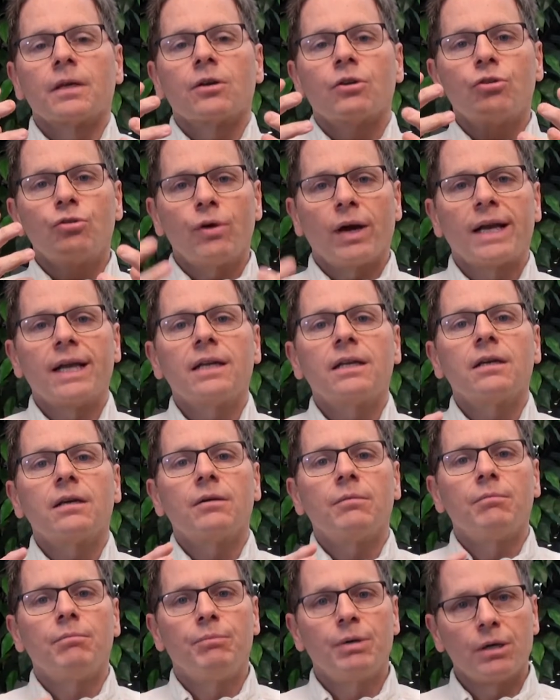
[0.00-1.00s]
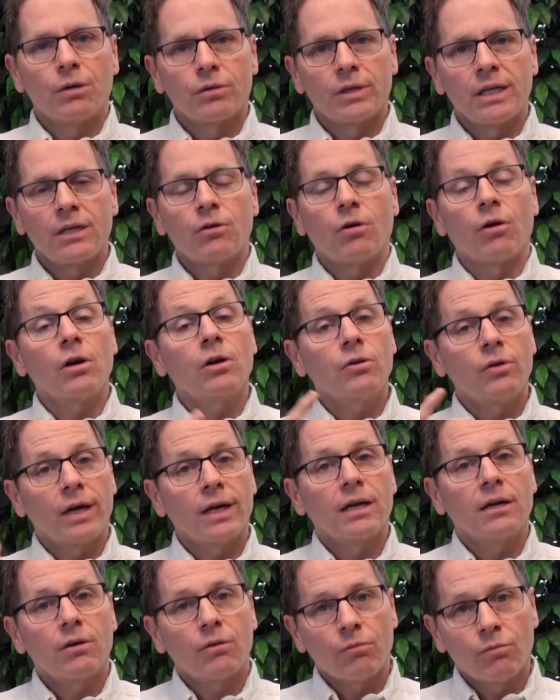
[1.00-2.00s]
credit building or
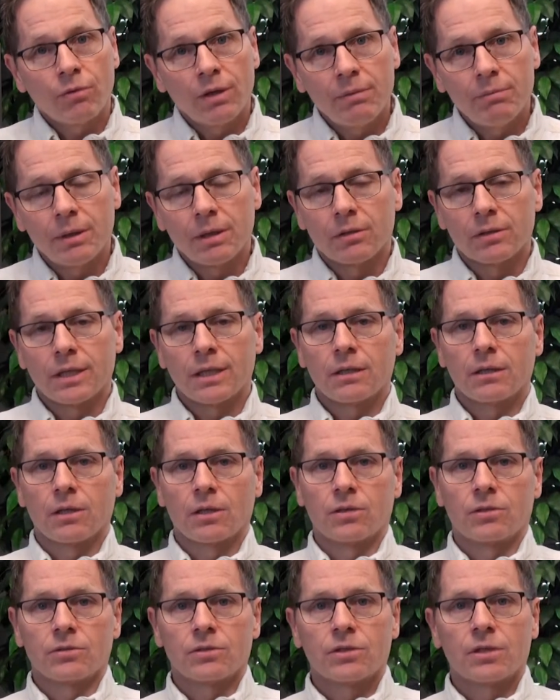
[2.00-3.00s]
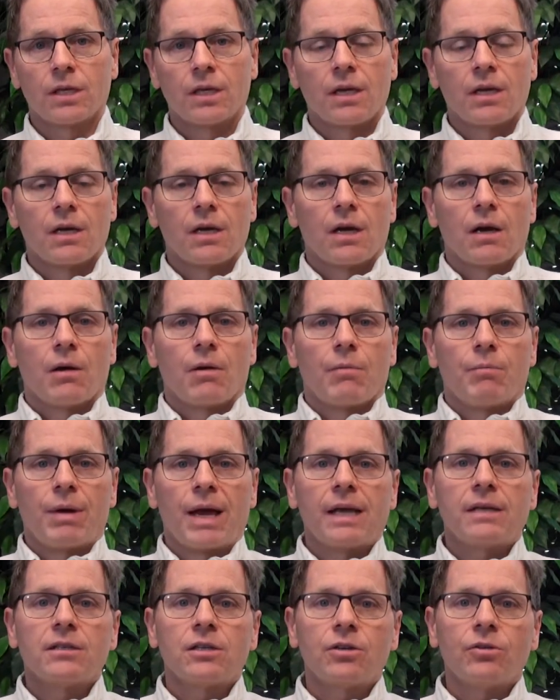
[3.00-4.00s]
credit rebuilding loans.
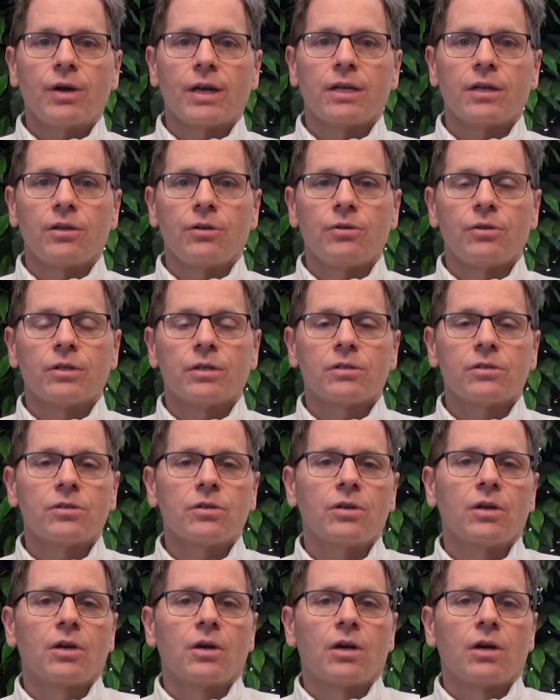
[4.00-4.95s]
Banks and credit unions